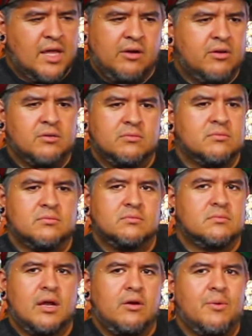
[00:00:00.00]
I
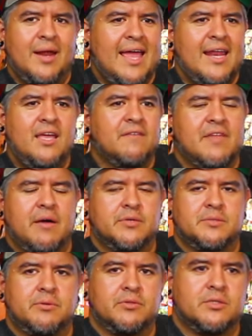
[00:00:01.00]
don't know what any of that
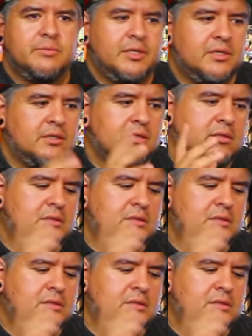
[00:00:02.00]
was supposed to be.